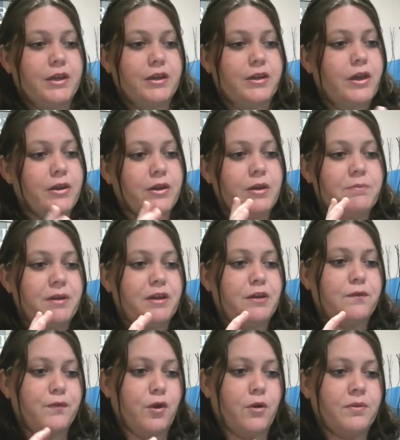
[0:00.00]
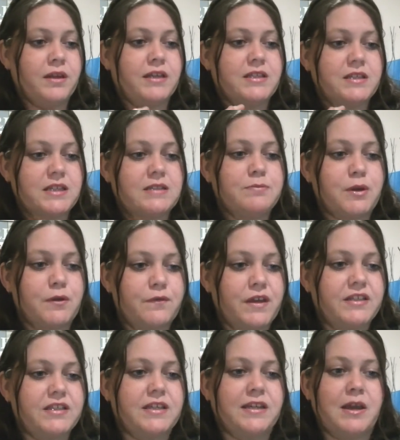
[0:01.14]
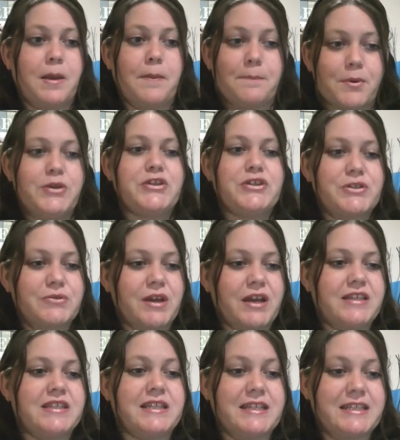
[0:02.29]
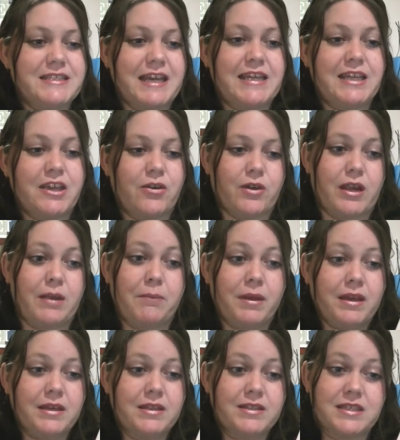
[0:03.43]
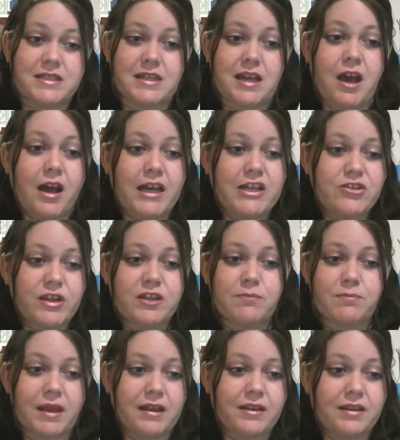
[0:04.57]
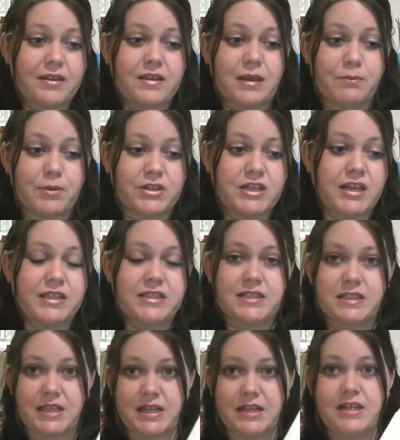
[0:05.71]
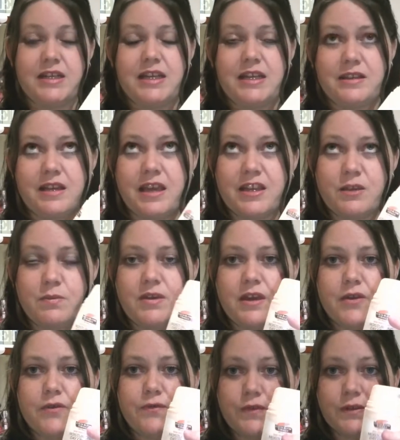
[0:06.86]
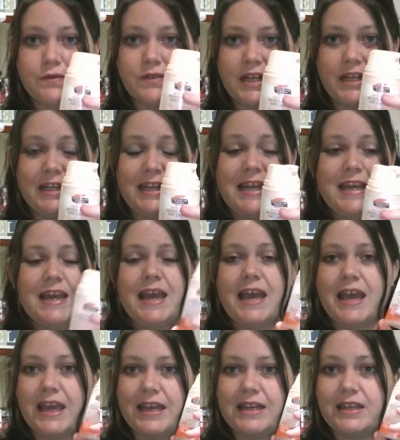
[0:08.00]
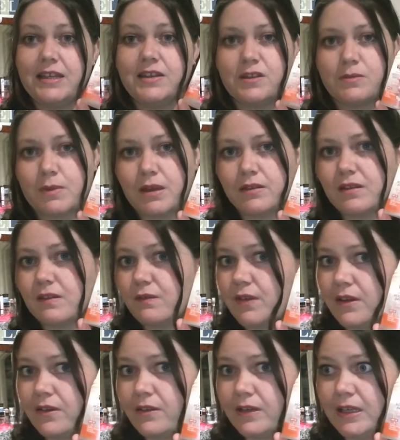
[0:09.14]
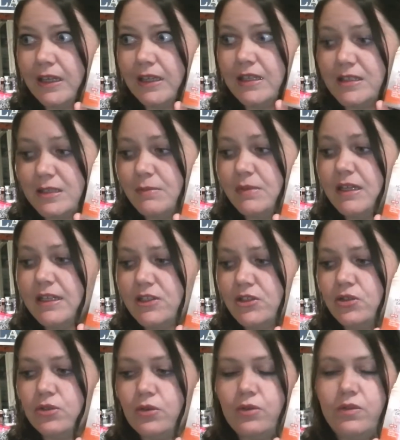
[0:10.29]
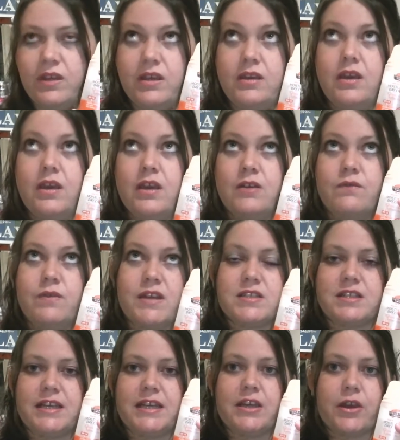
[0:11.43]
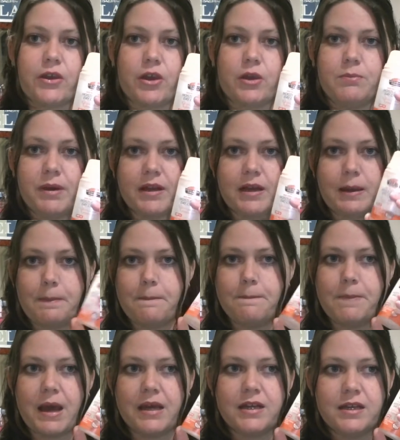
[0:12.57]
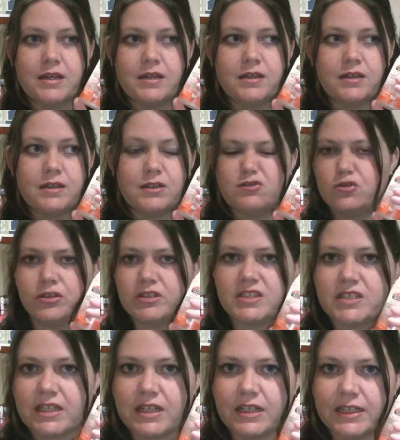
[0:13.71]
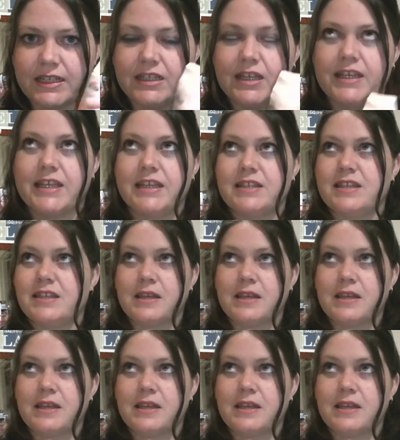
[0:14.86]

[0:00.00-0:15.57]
Cocoa Butter Formula Skin Perfecting Moisturizing Day Cream. It says that it hydrates, balances, and protects skin. It is SPF 15, and it smells very similar to the Vaseline Cocoa Butter, but not as sickly. Like, it